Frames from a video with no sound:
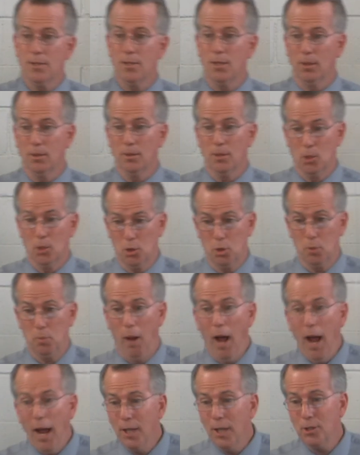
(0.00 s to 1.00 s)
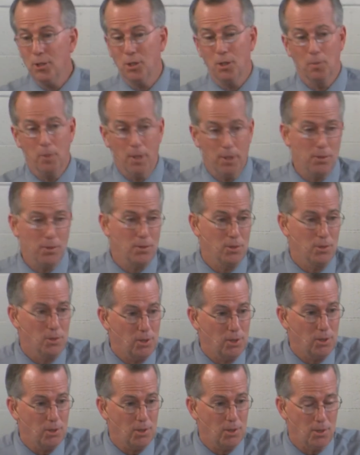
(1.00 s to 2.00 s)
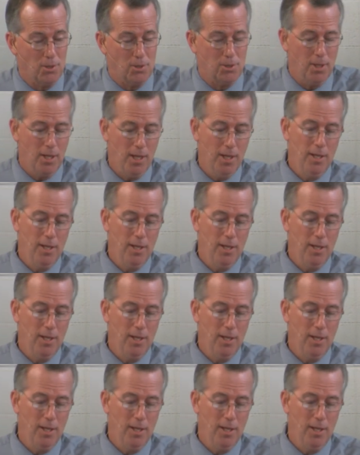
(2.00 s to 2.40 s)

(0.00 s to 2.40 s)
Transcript: to despise your brothers and sisters